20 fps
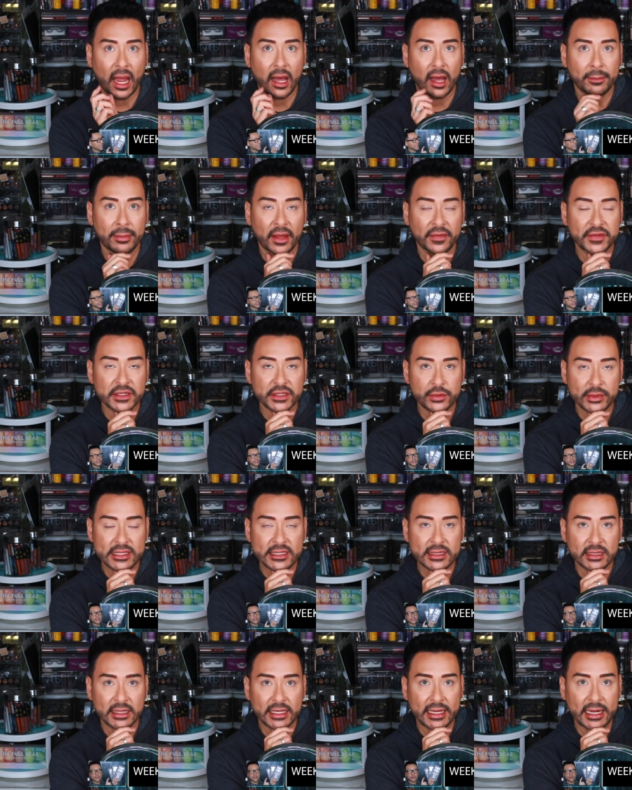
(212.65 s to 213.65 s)
I bought this
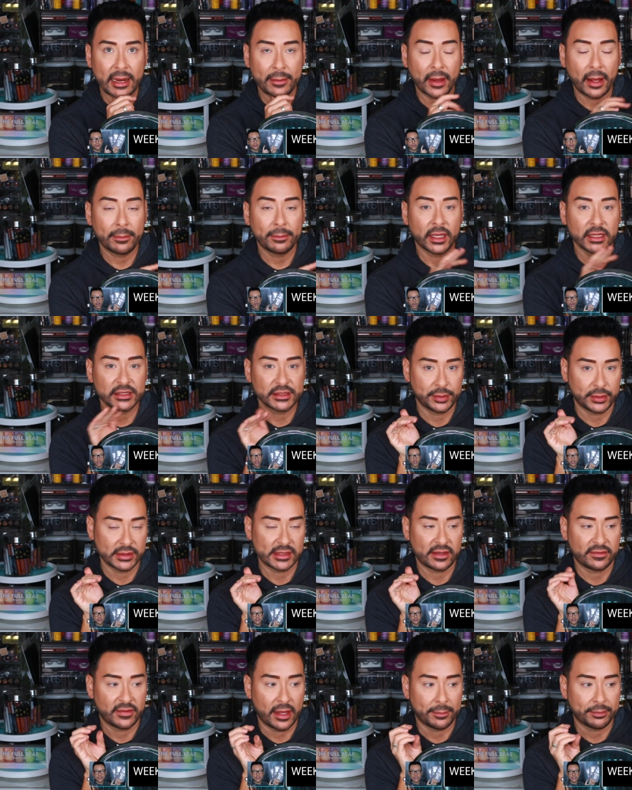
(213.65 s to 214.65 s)
recently, and I bought
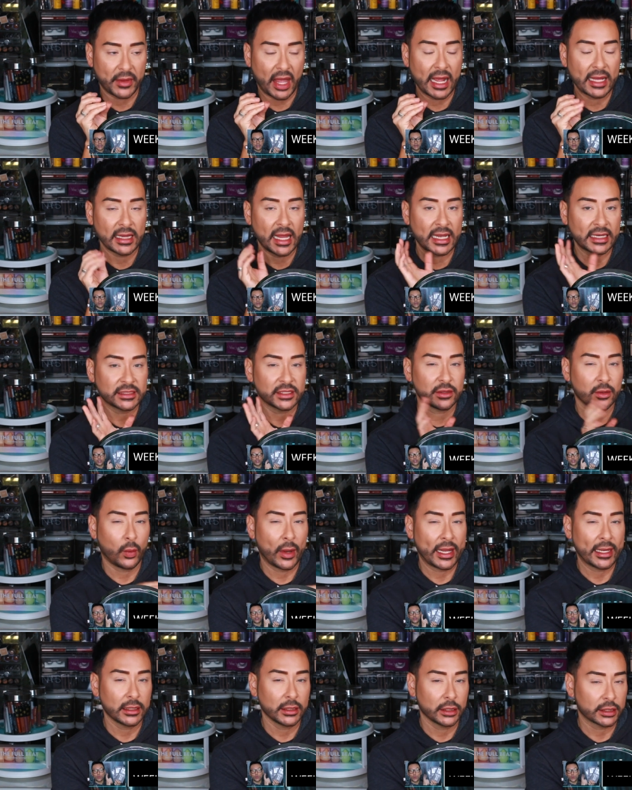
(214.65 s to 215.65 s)
multiples of them. I liked the
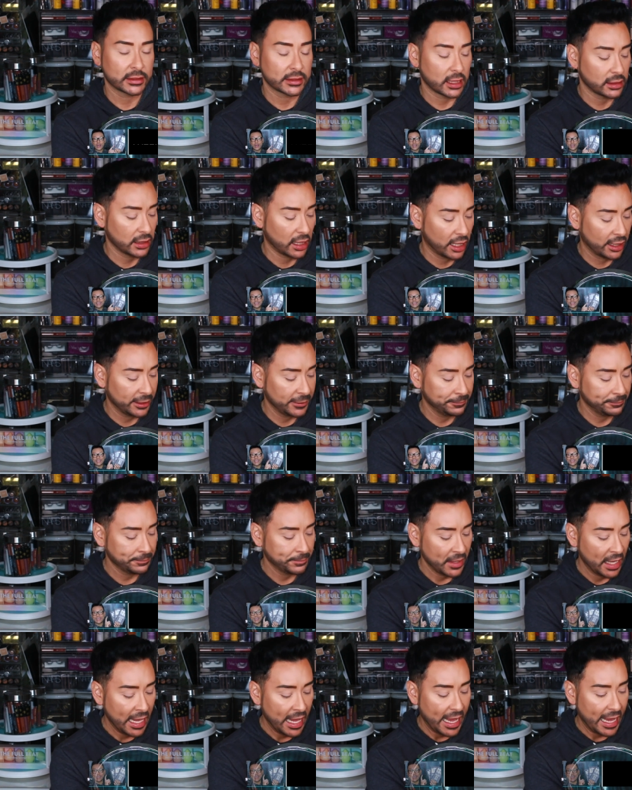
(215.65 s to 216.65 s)
way it looked online,
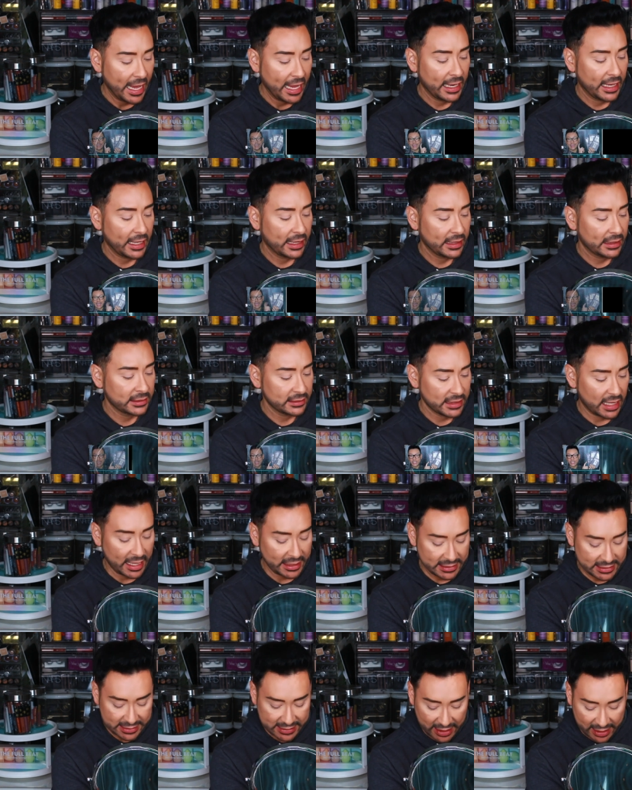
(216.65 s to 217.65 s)
and I
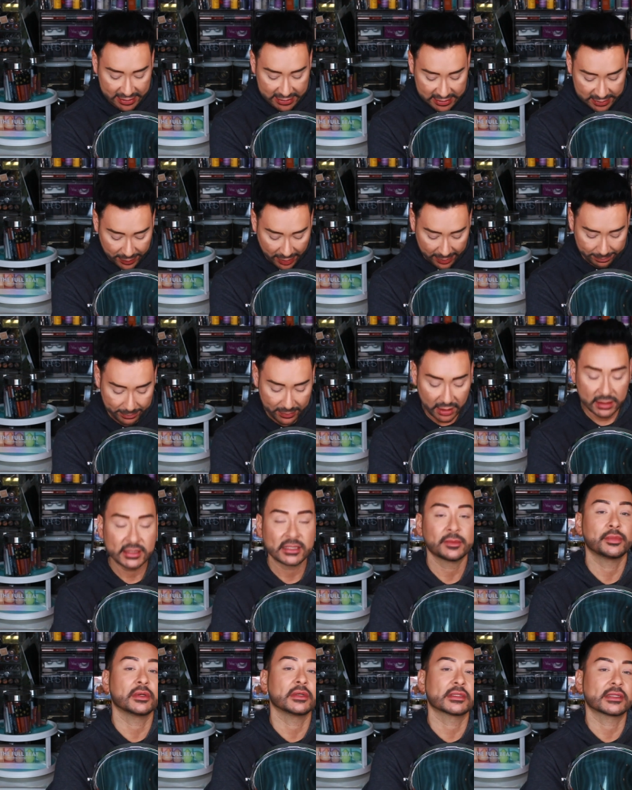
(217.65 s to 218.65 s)
decided to buy
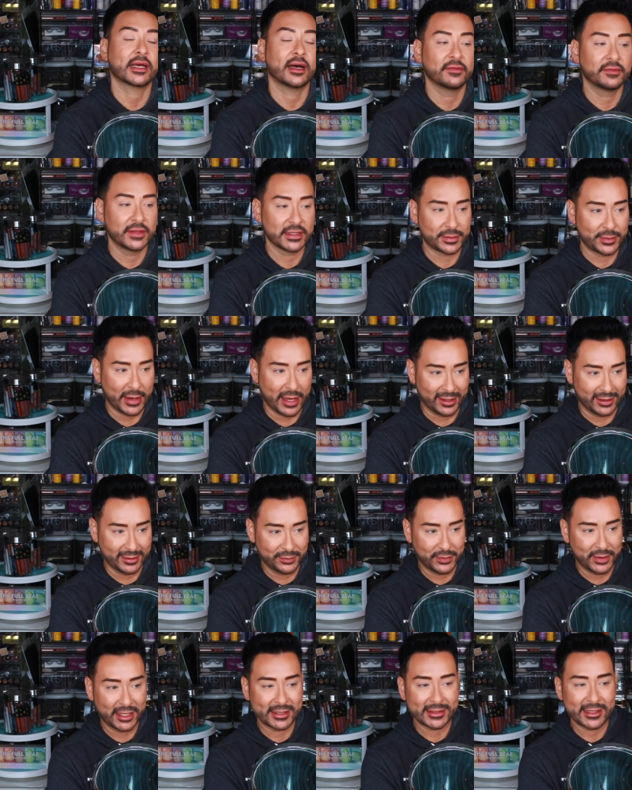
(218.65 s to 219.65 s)
multiples of this
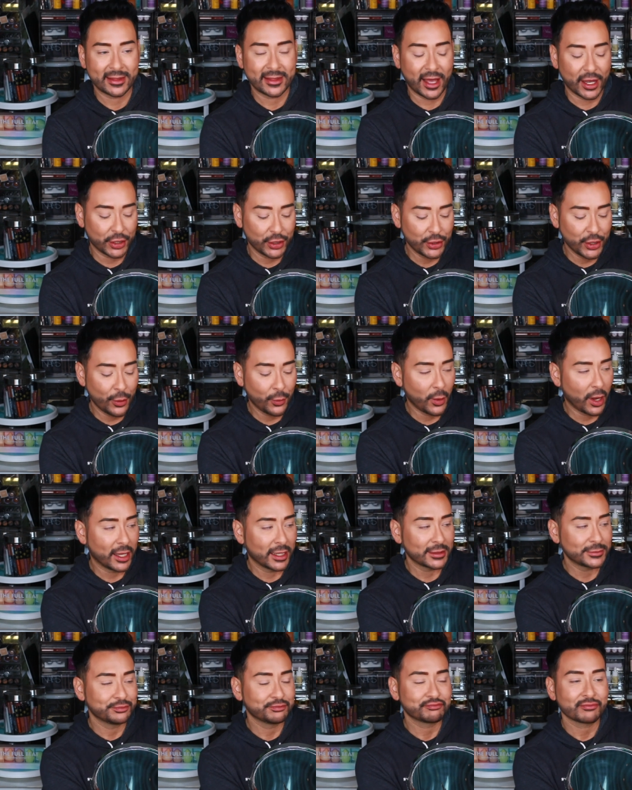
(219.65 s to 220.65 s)
palette because I thought, you know
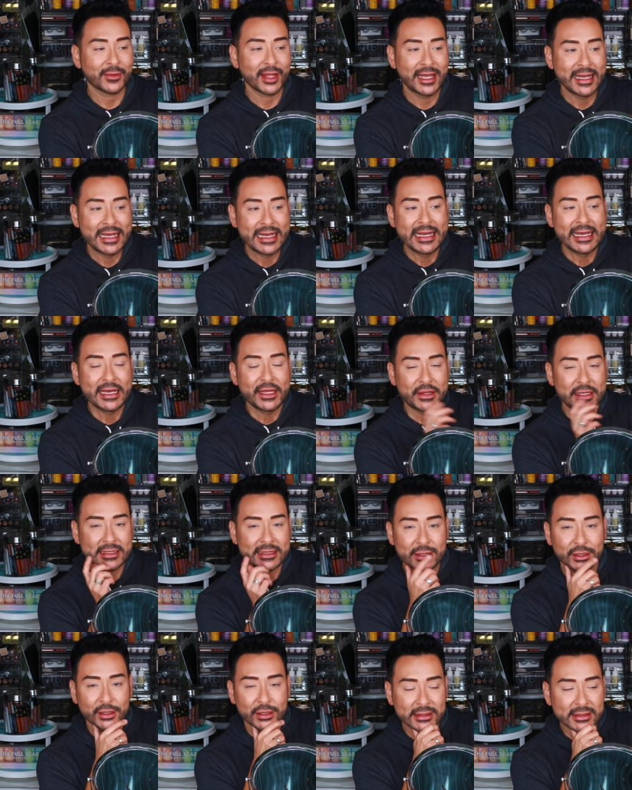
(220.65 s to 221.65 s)
what,
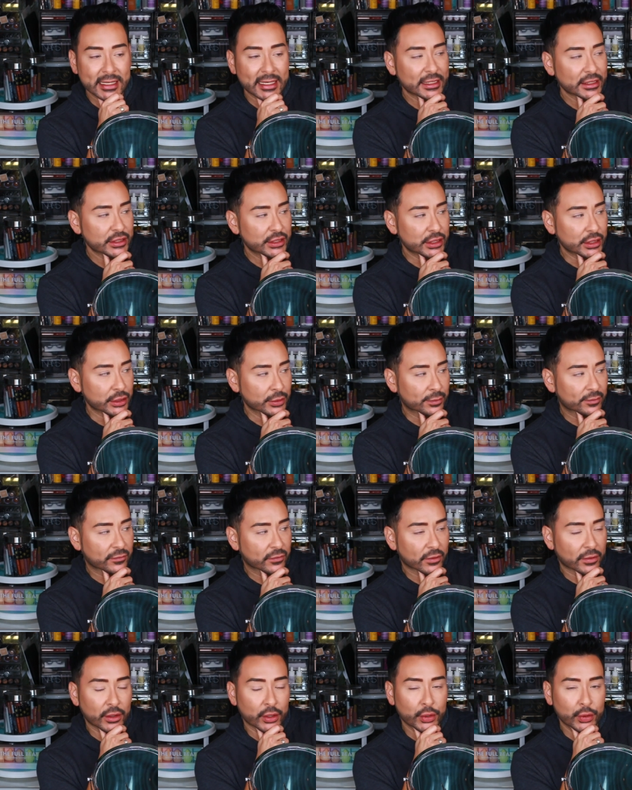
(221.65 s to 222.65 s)
this looks like a dupe
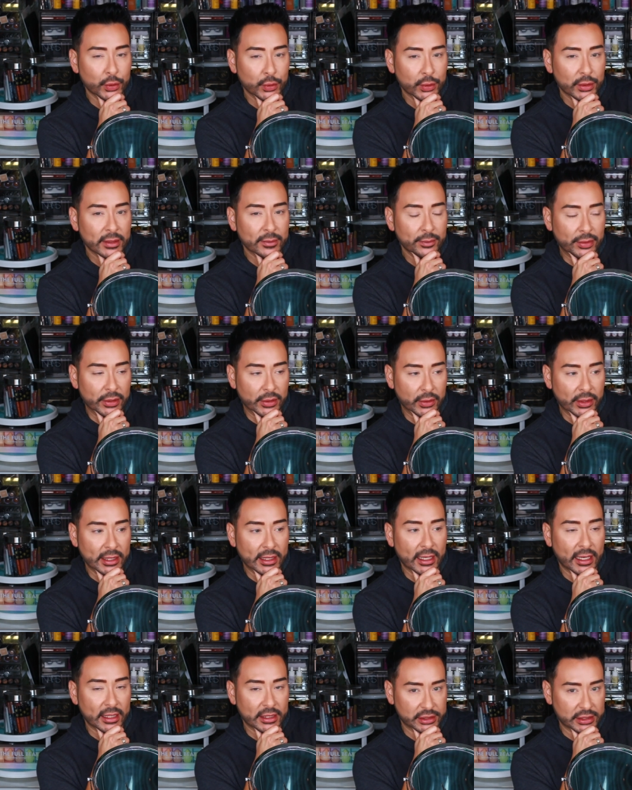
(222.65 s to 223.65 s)
for the Huda
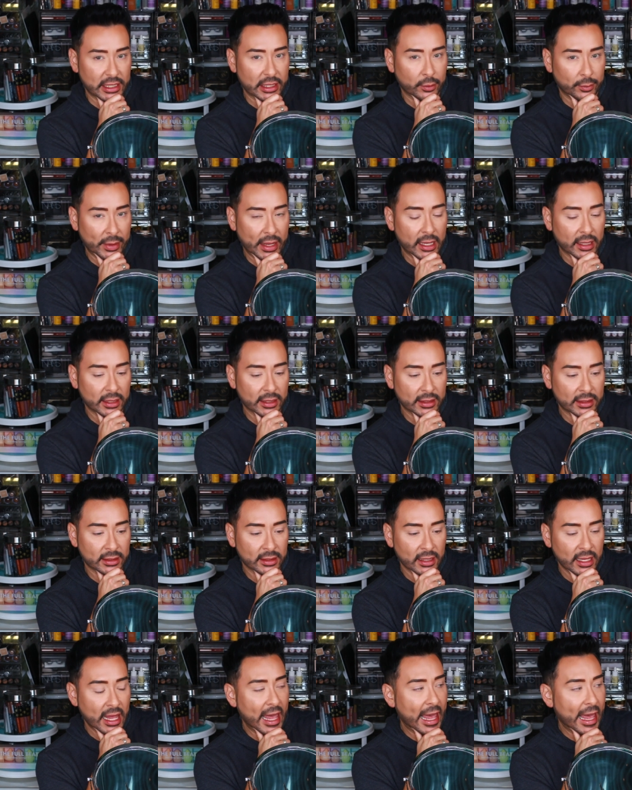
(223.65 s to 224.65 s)
Beauty eyeshadow palette,
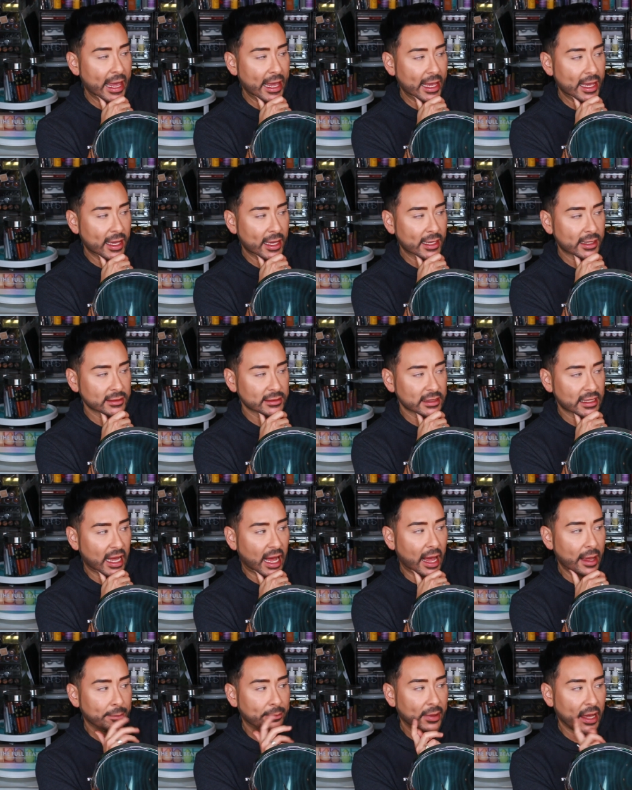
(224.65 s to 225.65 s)
and
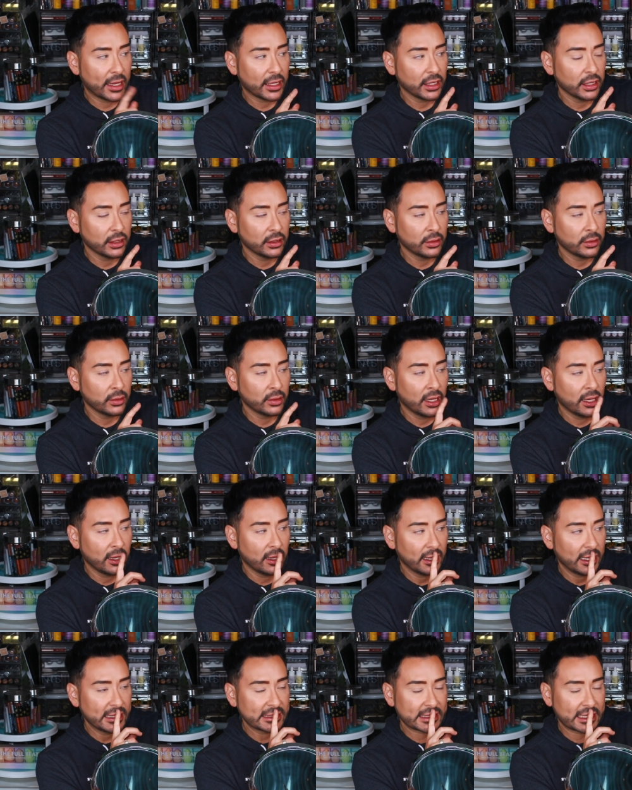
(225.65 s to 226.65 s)
I bet you
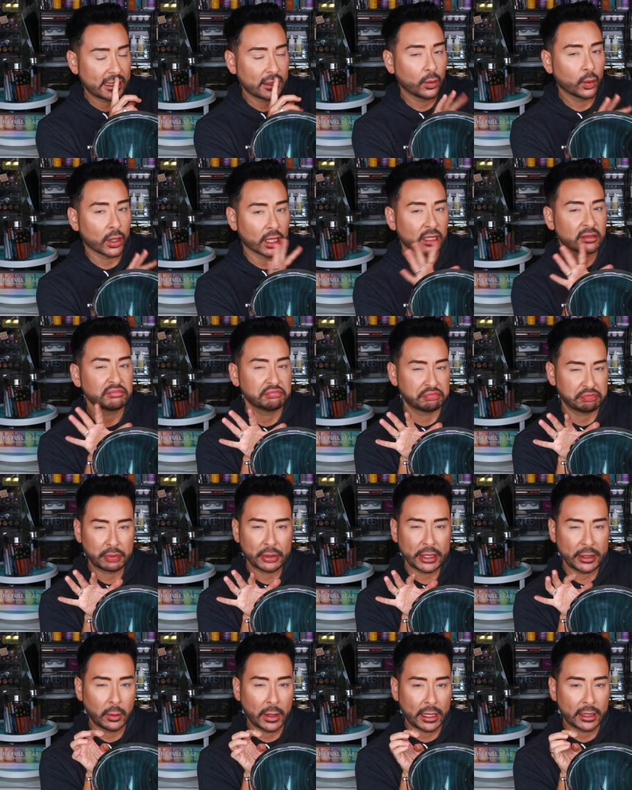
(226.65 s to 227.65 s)
it's gonna work
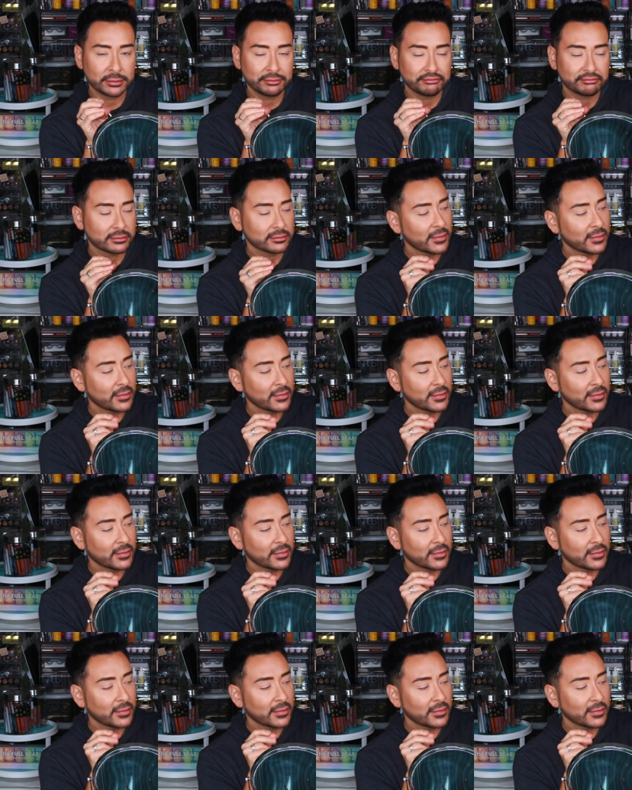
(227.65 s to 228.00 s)
pretty well.